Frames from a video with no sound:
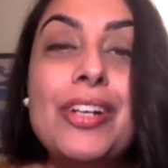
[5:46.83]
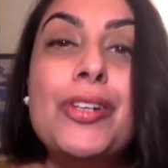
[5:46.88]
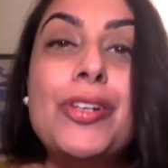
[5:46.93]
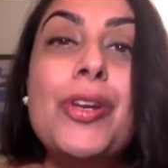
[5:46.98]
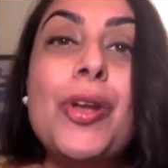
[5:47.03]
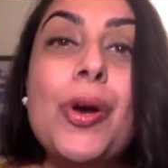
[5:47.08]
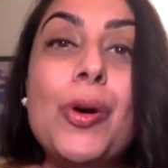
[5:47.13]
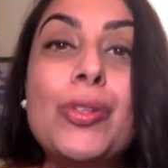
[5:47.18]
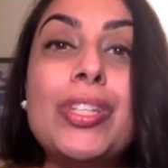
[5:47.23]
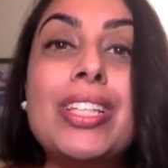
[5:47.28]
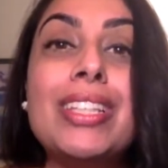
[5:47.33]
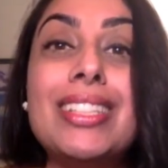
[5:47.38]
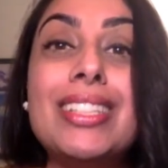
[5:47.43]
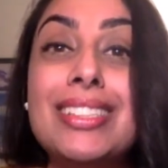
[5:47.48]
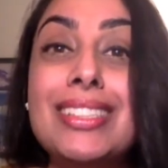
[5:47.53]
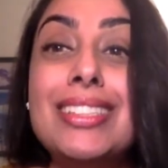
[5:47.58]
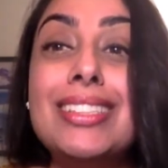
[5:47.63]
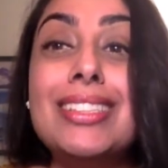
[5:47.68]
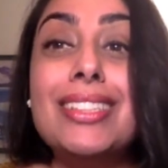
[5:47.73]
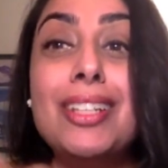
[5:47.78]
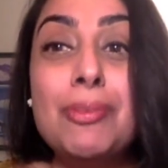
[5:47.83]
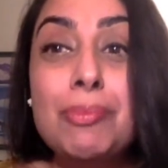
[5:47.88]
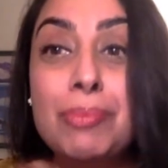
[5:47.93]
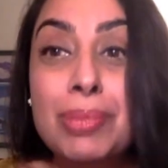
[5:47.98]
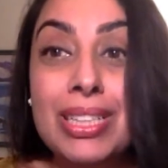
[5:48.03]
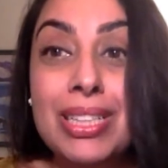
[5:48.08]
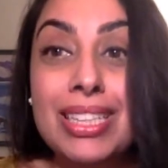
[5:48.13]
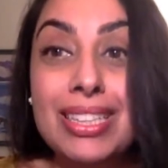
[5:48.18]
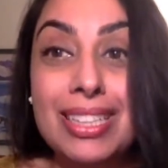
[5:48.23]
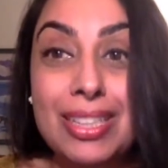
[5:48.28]
know that this is
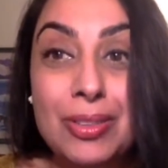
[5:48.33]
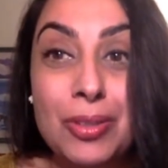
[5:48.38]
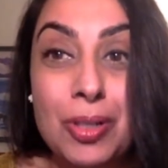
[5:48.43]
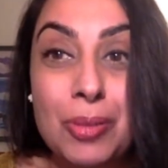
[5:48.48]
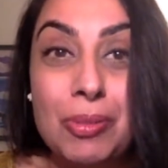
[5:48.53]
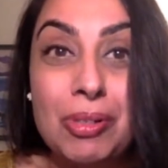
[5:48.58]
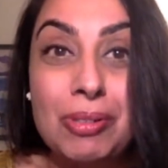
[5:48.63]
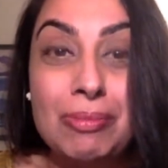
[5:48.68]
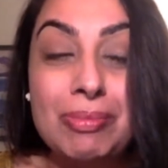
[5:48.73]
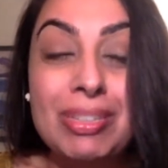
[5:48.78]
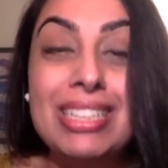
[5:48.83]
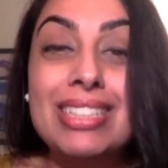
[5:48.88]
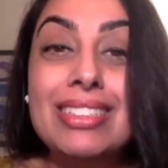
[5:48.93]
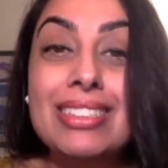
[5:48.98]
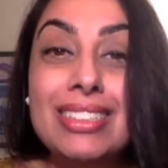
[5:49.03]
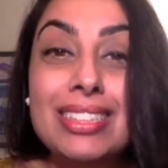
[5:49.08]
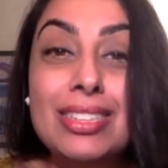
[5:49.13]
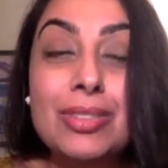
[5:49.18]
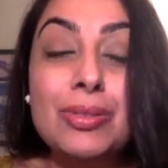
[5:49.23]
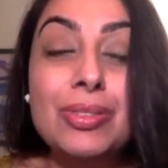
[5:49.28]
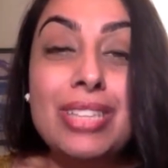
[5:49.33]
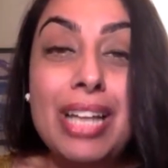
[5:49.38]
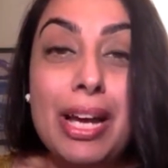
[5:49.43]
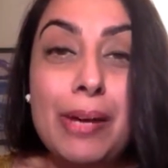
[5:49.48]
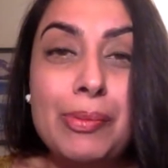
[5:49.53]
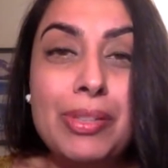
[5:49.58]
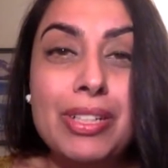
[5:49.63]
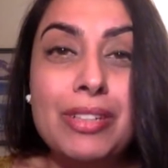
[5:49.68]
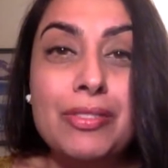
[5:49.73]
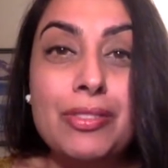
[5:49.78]
completely normal, because this was
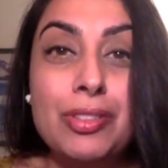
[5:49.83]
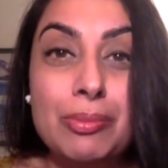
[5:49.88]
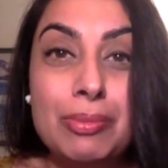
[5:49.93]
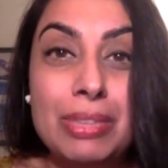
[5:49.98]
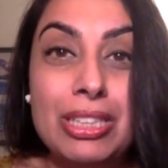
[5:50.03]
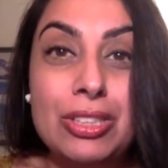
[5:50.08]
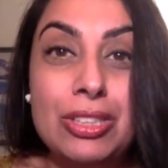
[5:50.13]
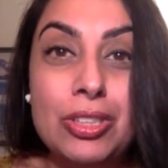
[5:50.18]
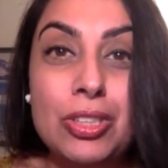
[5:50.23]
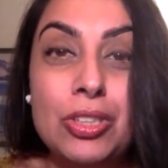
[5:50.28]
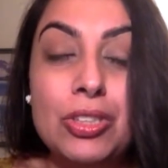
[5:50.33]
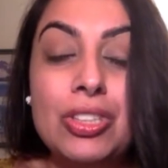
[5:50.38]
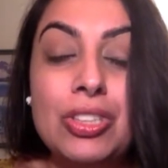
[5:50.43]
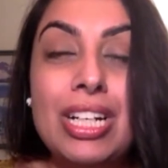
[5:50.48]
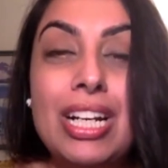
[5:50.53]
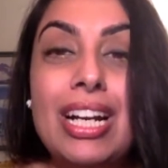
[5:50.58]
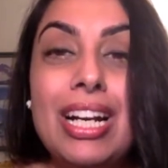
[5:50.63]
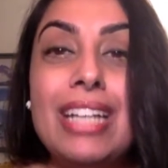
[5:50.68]
happening for me too.